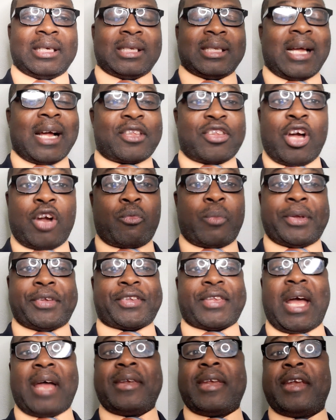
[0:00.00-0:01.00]
That
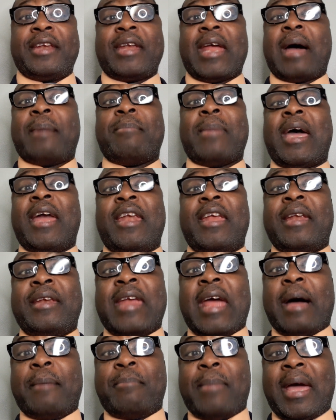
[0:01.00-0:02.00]
notwithstanding, there
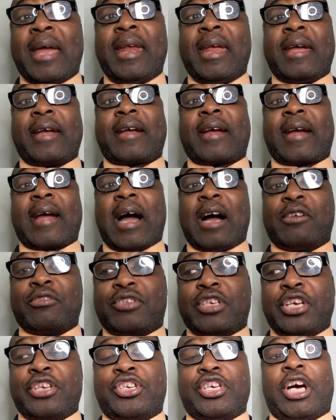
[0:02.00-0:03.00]
are many
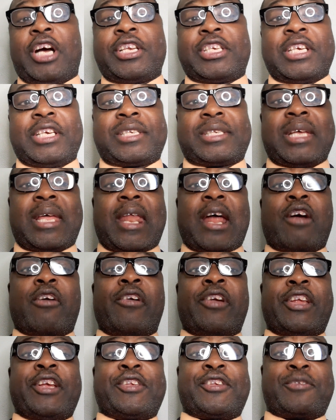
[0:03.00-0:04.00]
county judges that are
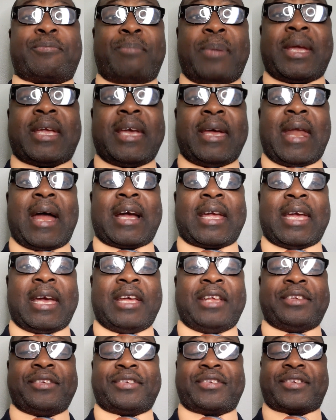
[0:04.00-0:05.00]
already speaking
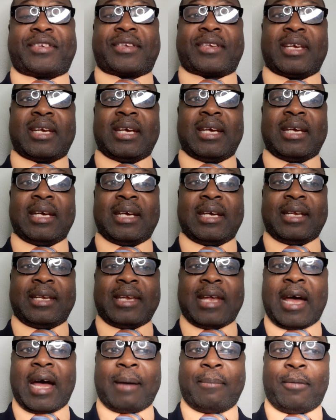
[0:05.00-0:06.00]
against
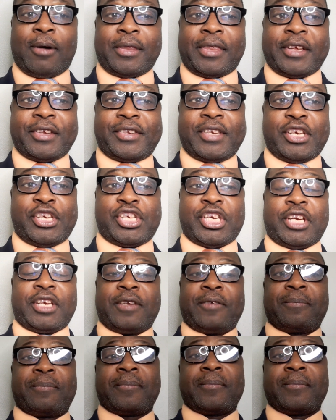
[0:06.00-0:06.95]
the Abbott decision.